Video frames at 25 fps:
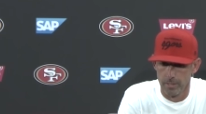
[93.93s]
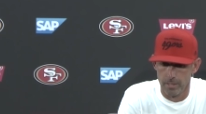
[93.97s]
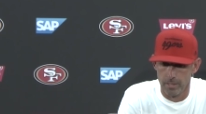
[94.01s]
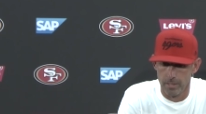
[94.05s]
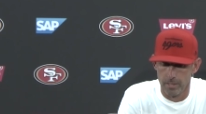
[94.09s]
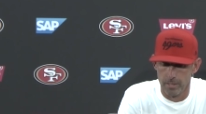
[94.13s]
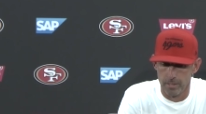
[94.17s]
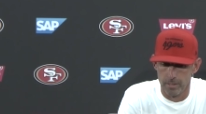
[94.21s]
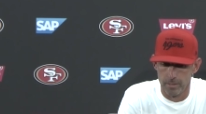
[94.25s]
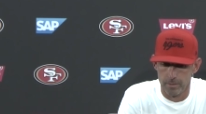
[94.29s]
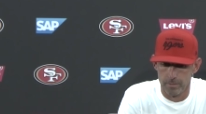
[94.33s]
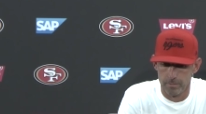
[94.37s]

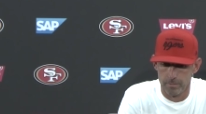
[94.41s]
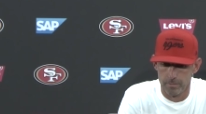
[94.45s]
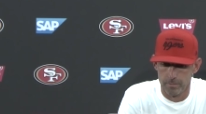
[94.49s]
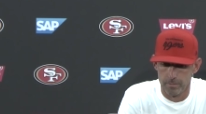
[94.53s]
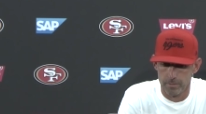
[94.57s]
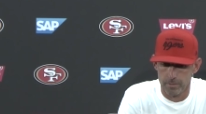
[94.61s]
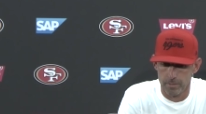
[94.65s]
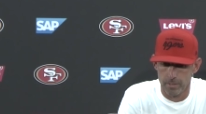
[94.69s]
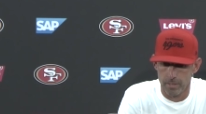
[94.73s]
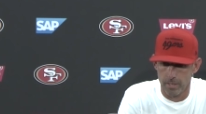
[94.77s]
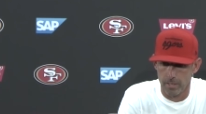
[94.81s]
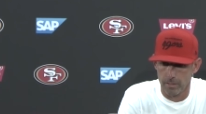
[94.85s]
um,
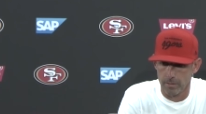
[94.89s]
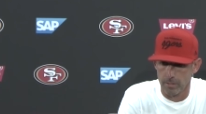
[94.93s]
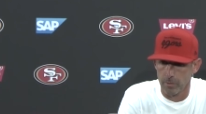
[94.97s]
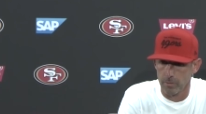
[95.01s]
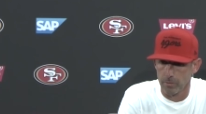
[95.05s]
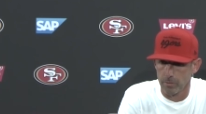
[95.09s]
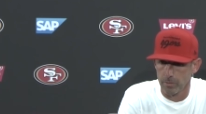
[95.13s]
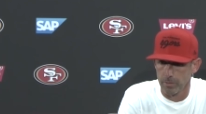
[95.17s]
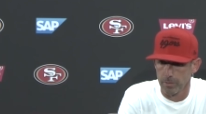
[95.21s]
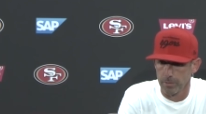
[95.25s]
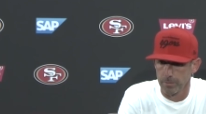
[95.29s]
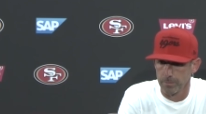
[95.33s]
today I thought it
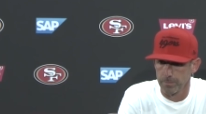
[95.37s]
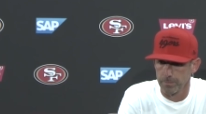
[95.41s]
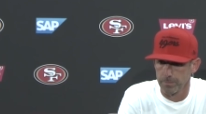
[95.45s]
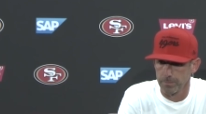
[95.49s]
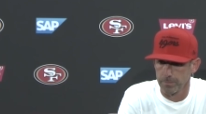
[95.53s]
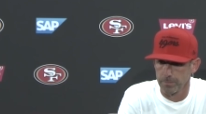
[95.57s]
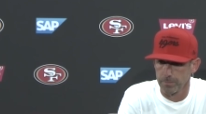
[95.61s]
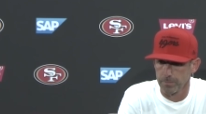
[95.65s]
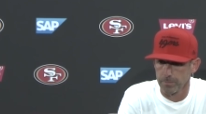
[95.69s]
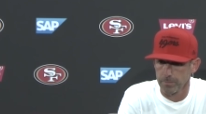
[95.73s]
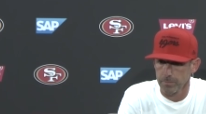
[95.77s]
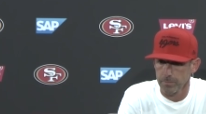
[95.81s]
was good.
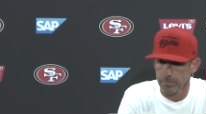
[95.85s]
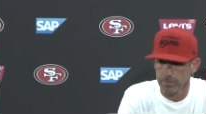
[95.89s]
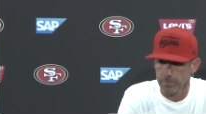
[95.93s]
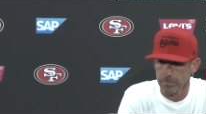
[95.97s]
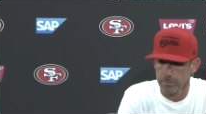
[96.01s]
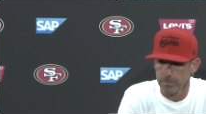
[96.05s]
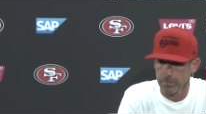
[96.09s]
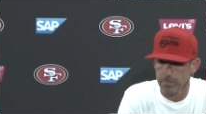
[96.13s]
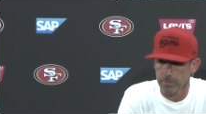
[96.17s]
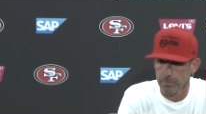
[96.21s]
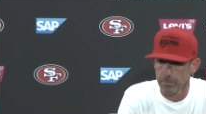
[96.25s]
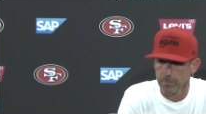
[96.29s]

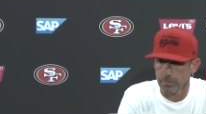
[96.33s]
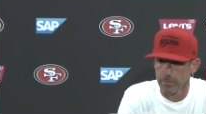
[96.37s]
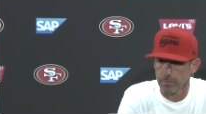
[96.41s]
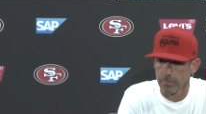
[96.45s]
part of